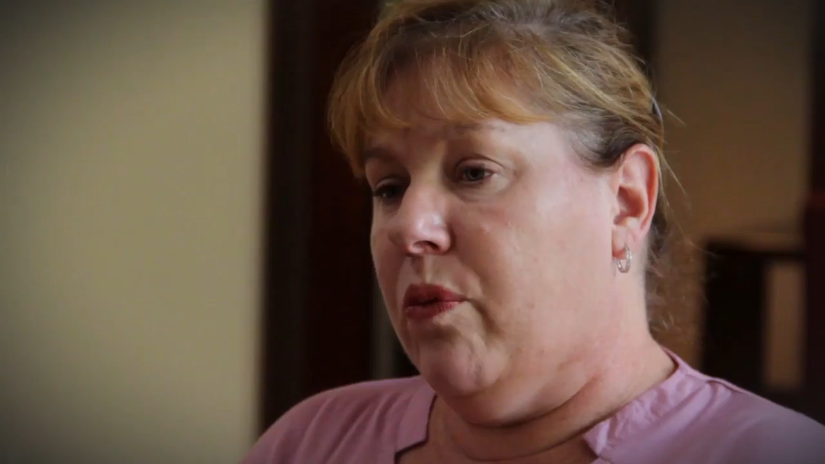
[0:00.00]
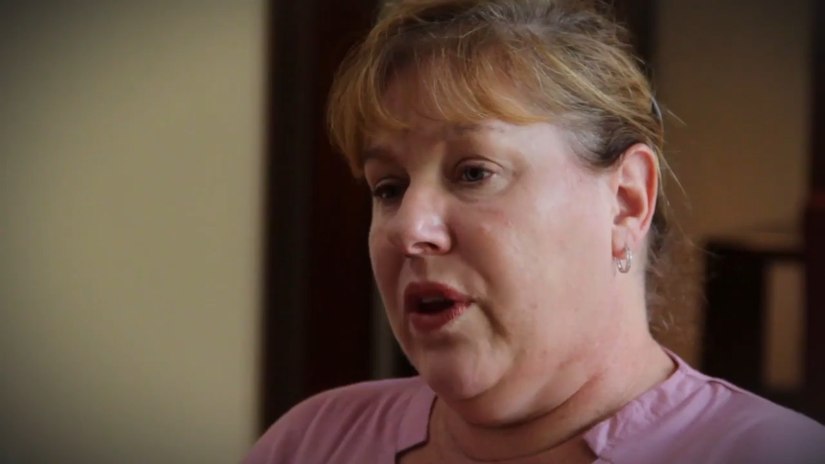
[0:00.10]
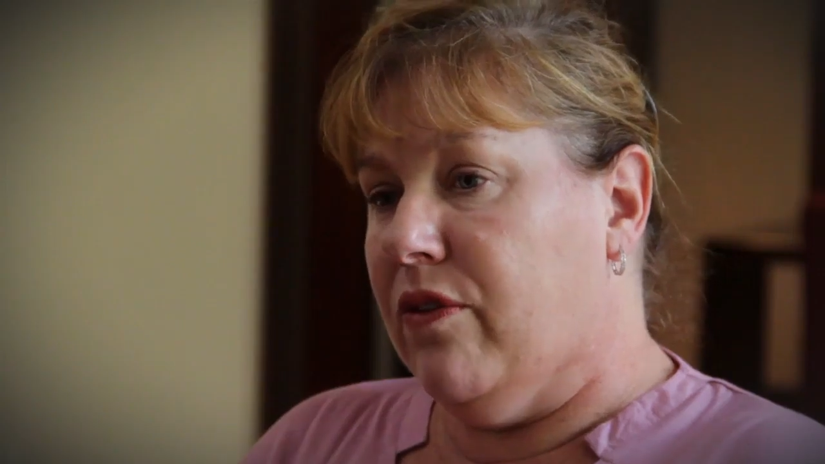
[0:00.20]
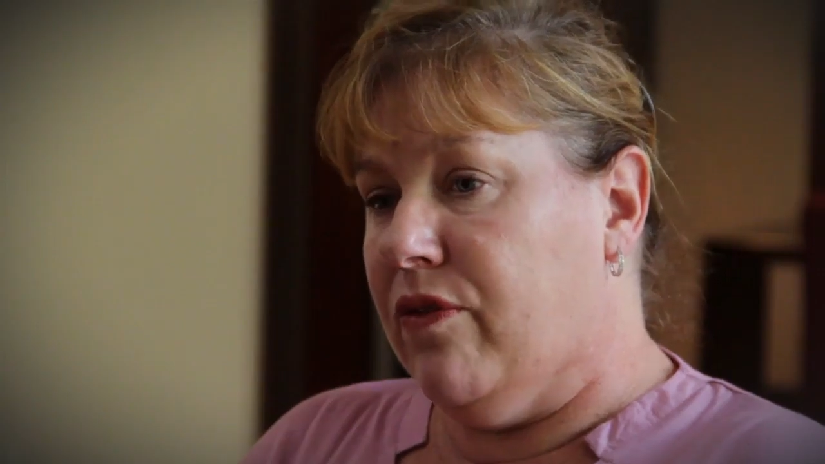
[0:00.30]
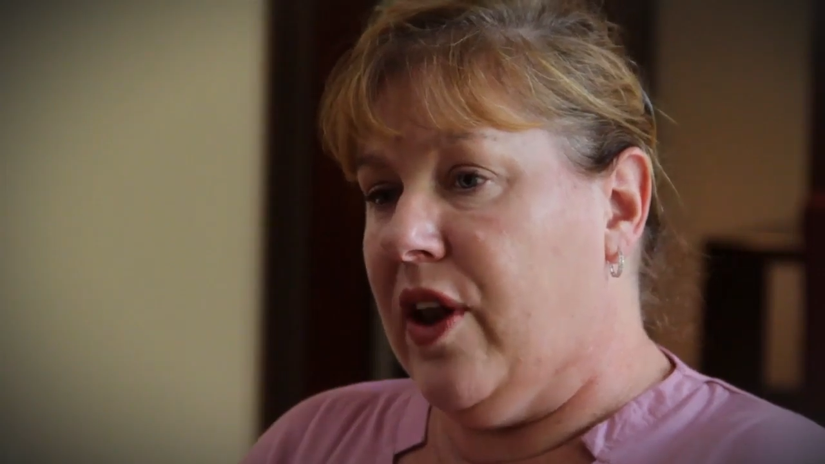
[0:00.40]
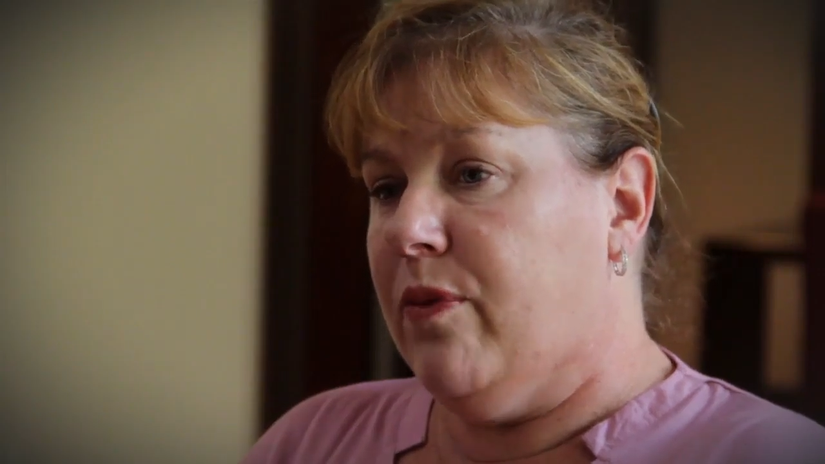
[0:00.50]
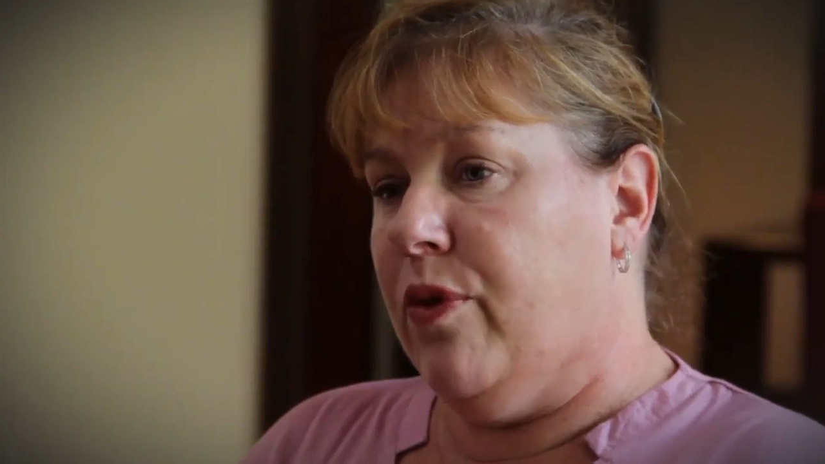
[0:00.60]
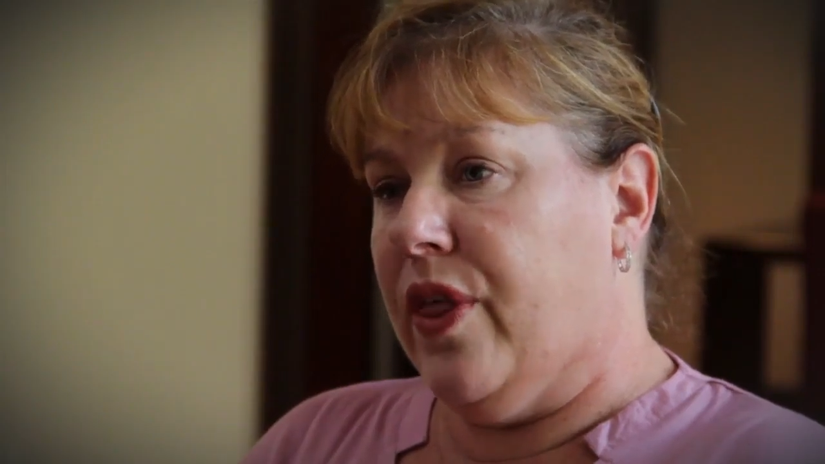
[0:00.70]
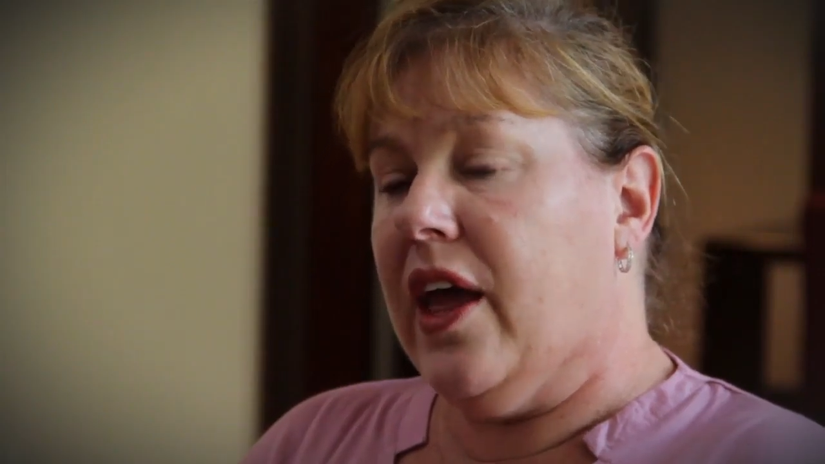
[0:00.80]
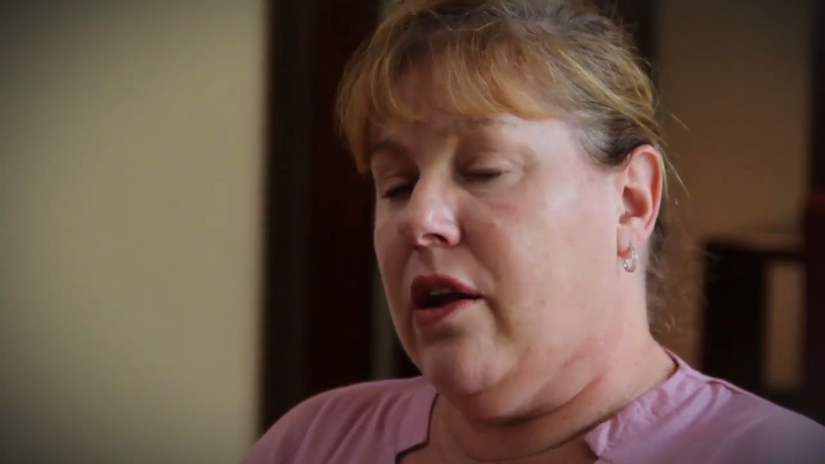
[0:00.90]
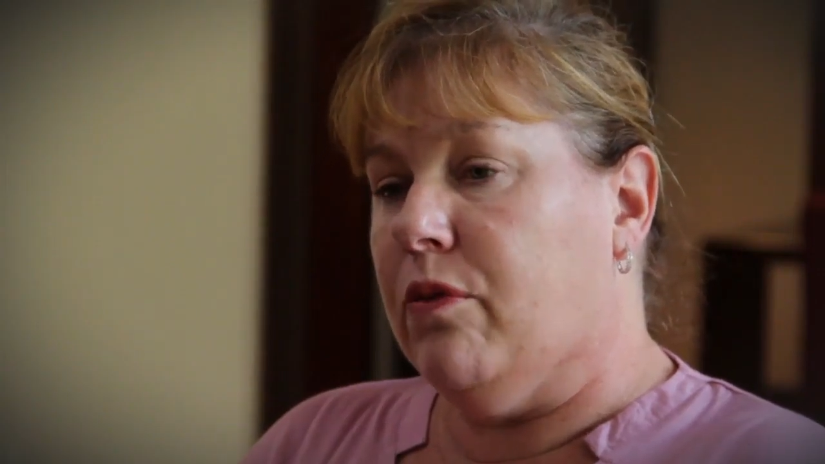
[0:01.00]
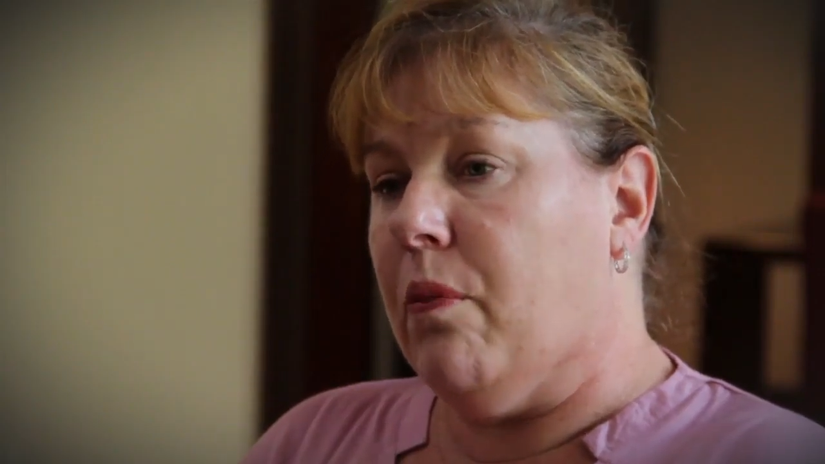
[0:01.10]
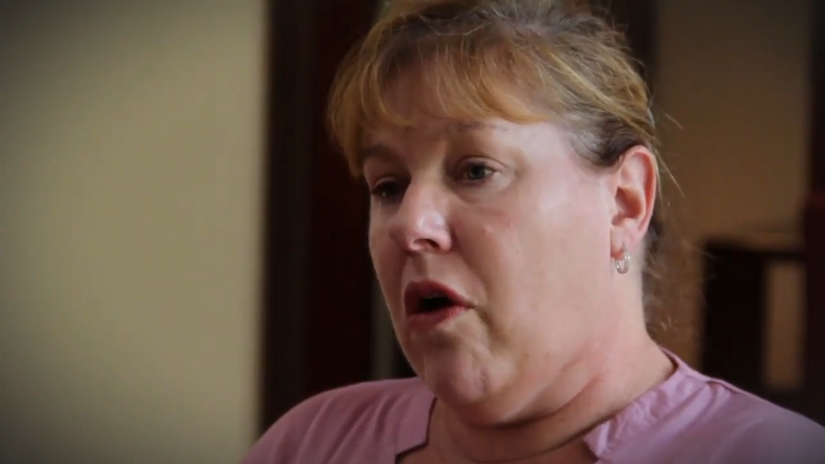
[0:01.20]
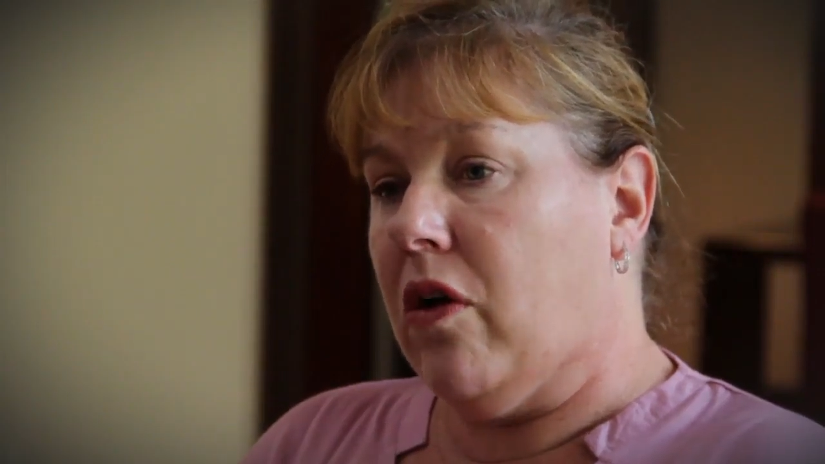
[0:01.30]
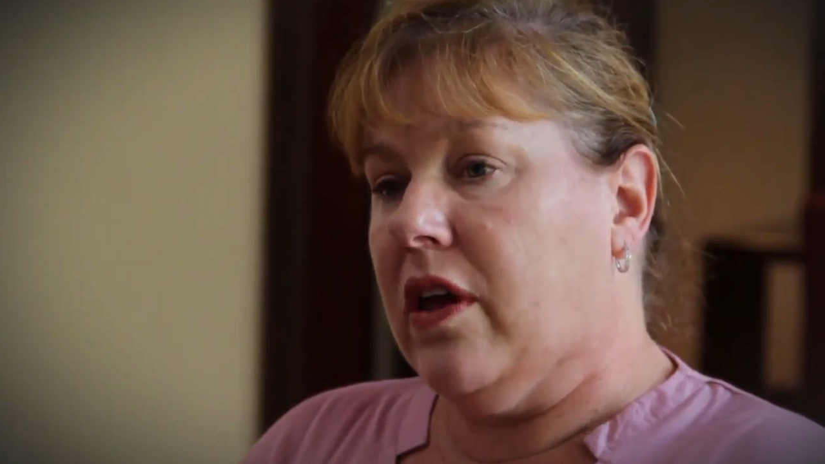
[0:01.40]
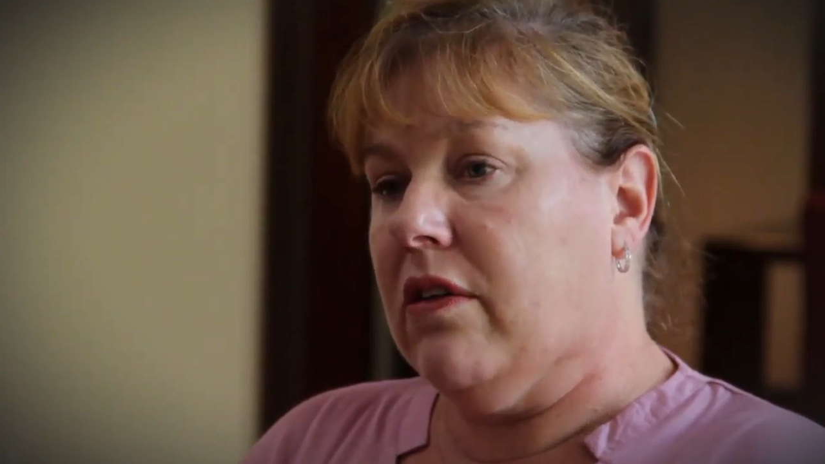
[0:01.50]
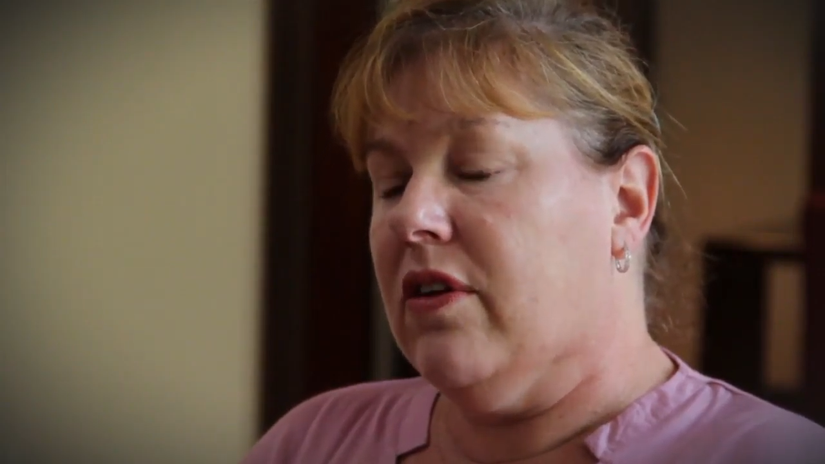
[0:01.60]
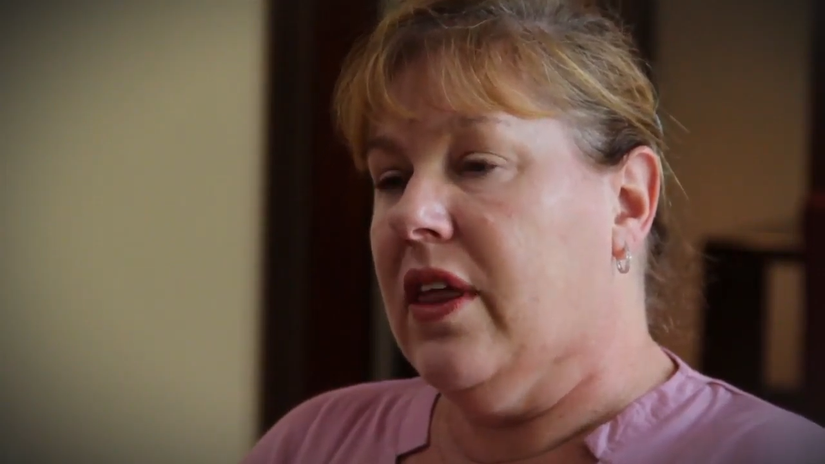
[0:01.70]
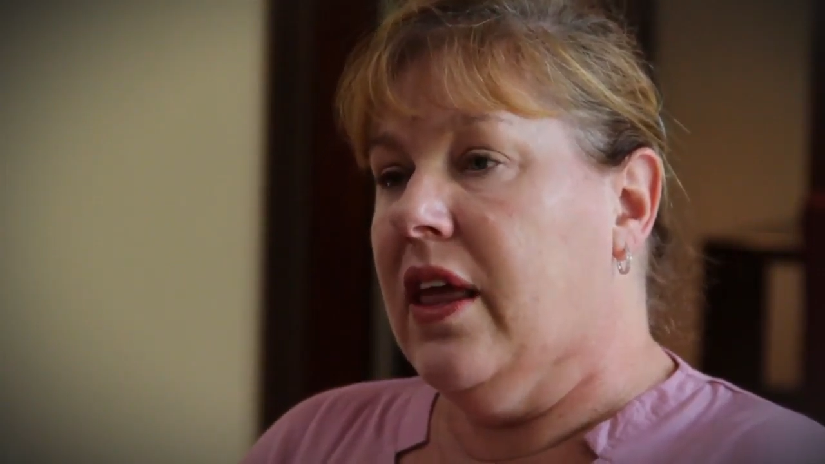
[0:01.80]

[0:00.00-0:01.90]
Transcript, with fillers: we develop for the adult market.